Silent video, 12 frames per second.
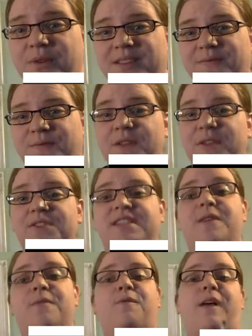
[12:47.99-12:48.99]
it feels
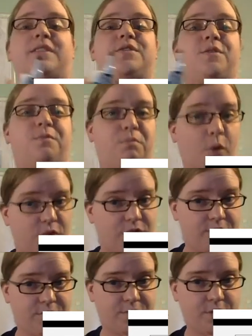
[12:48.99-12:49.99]
the effect of both
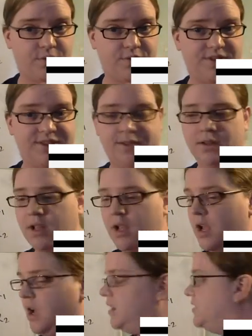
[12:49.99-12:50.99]
of those.
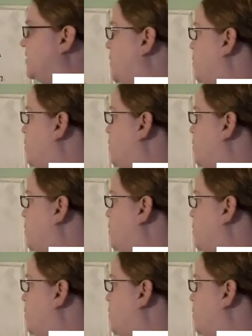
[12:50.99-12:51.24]
And so